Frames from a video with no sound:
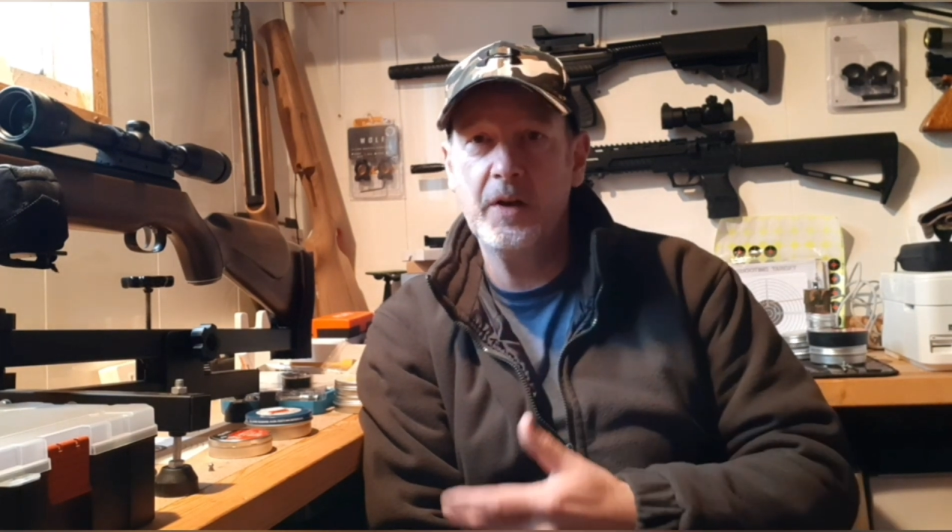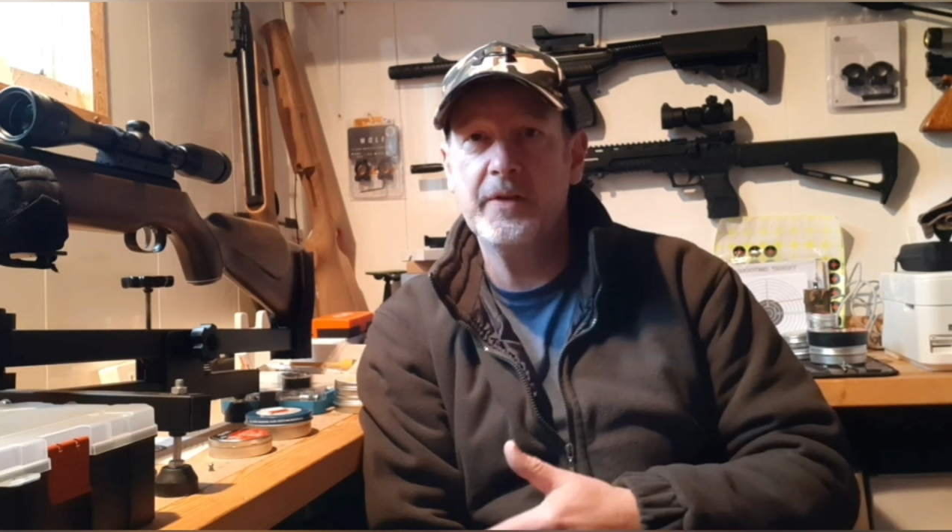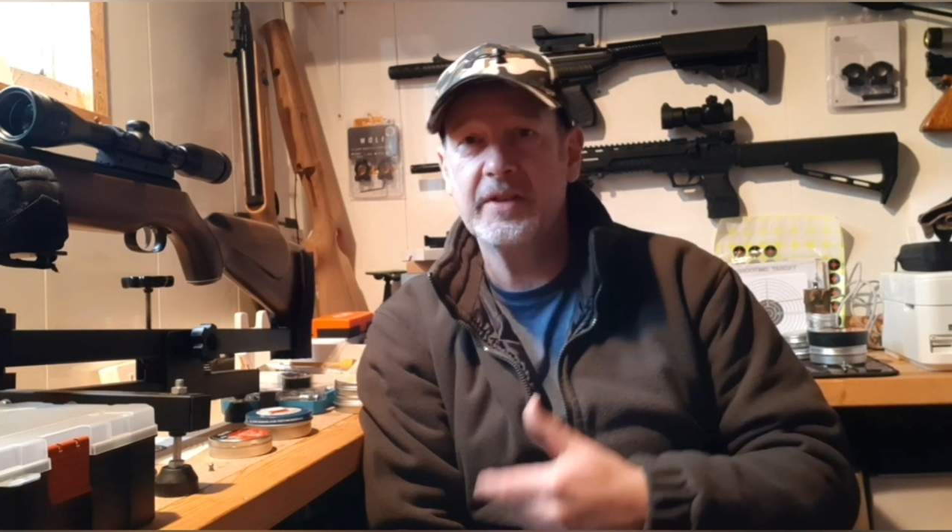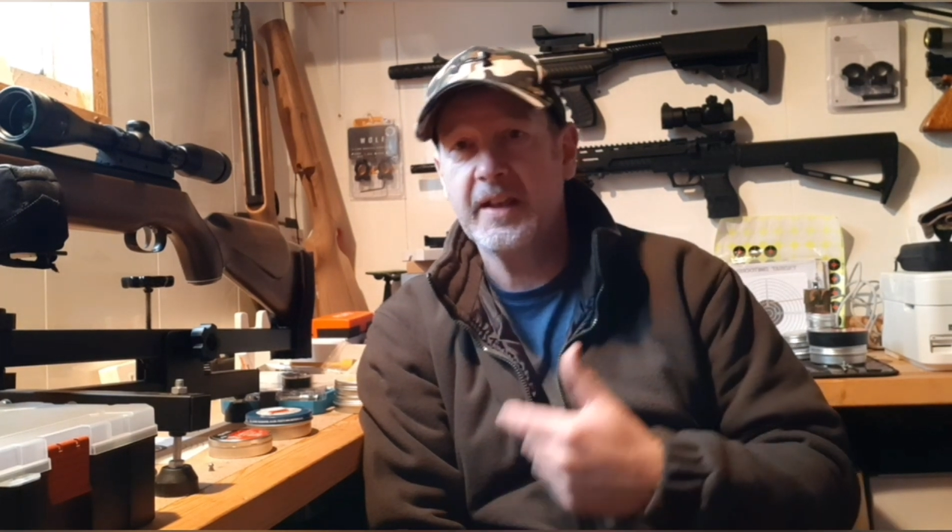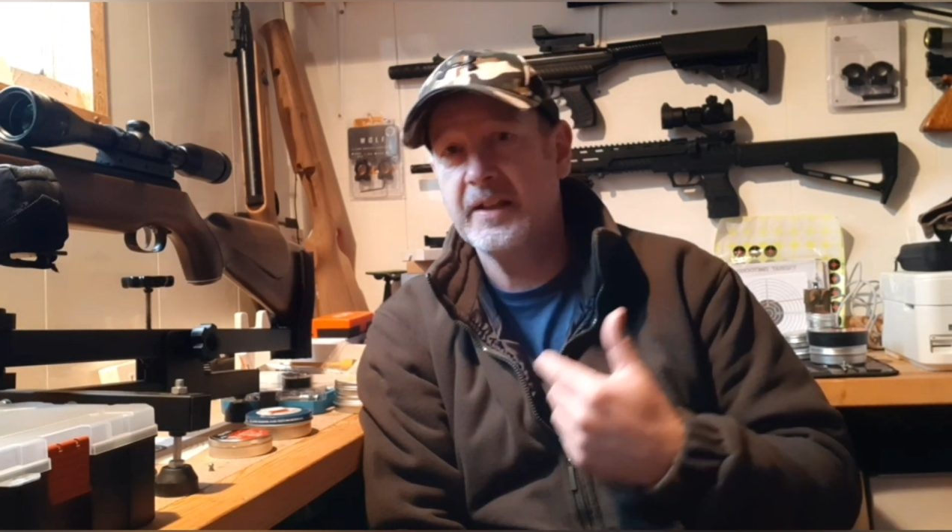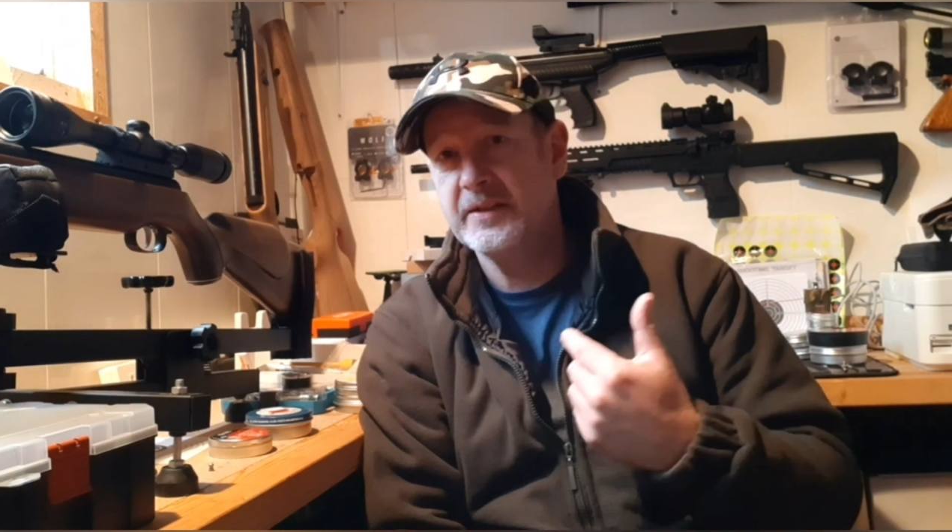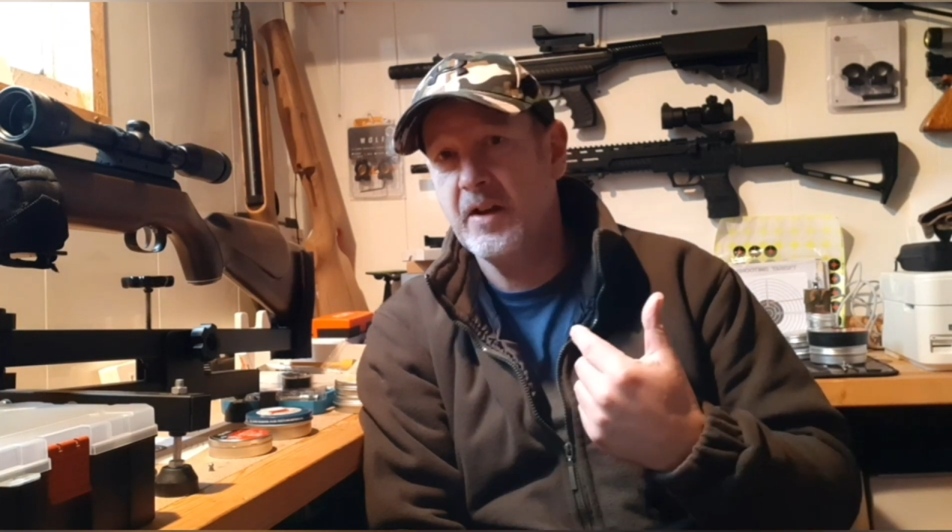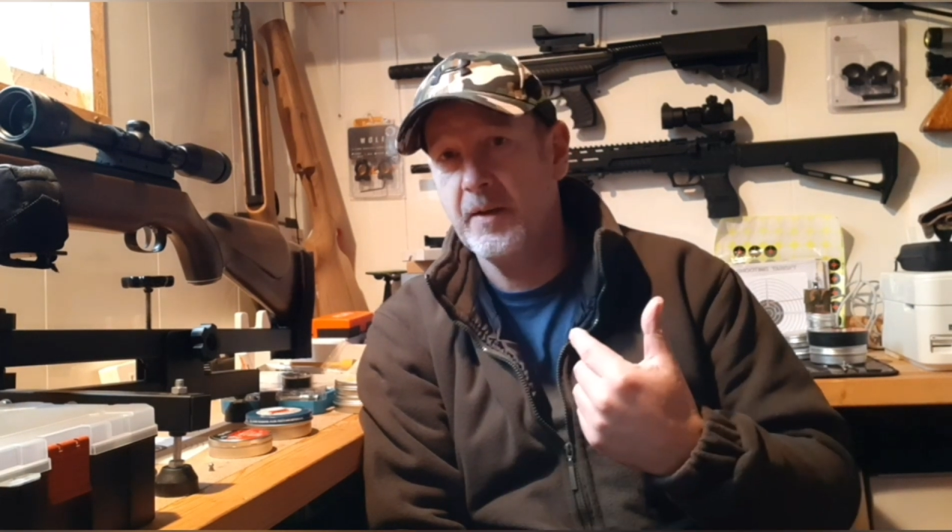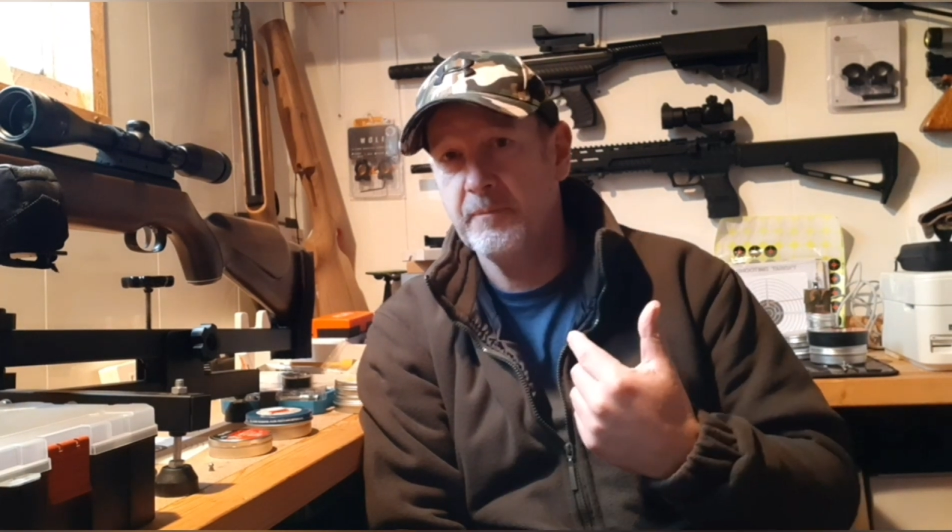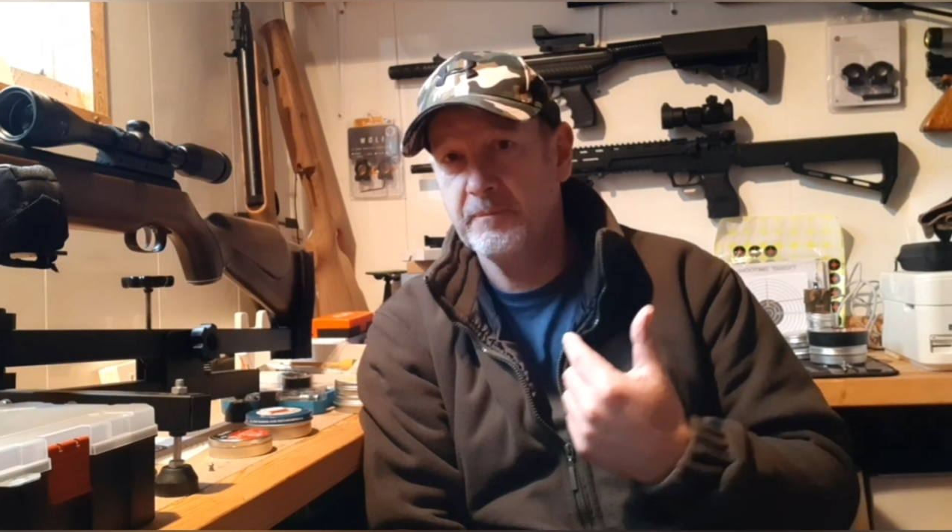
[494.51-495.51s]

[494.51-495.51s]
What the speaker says: It's a gun that I'm